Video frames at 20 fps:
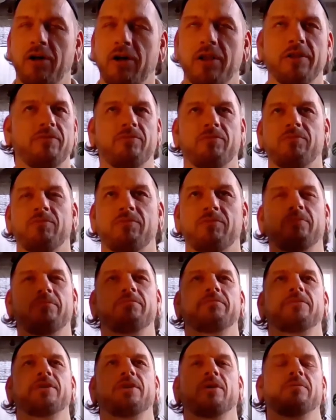all of,
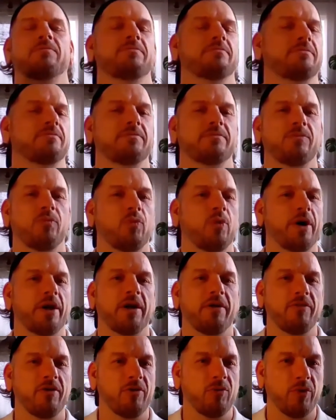you know,
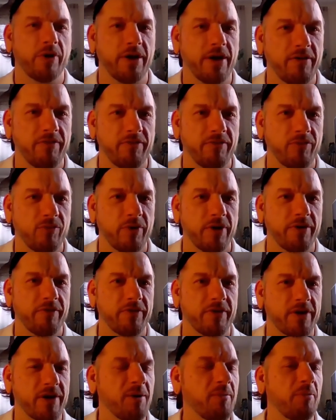whatever we have
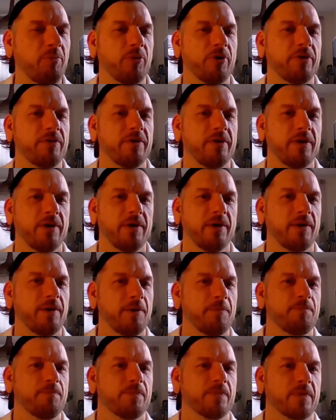come up with.
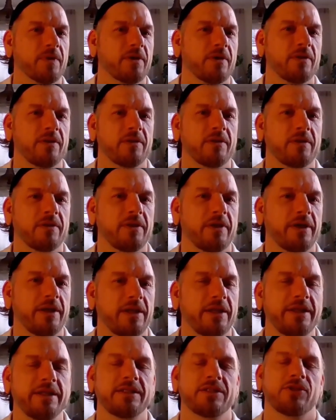
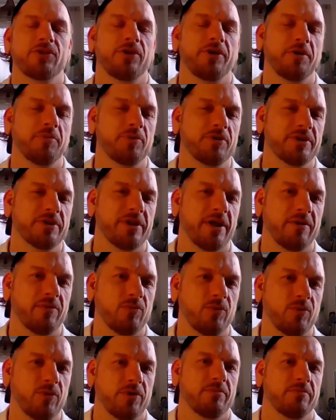At least 30%
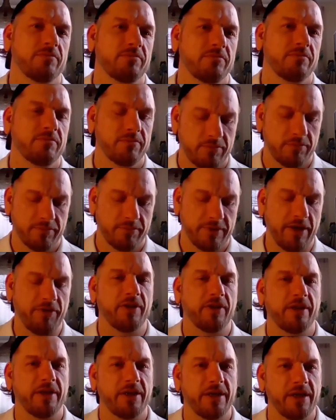would
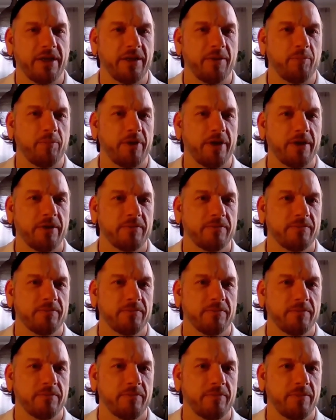definitely get an implant.
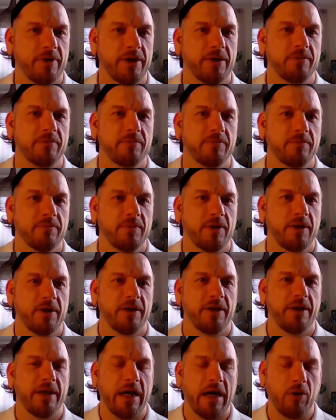But
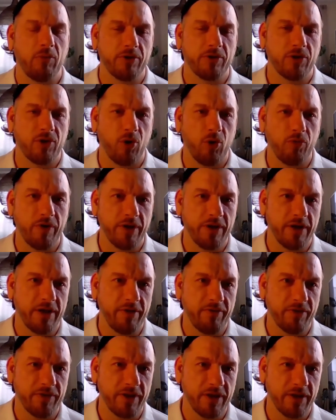now with
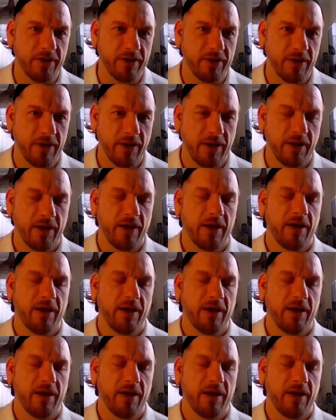COVID and everything,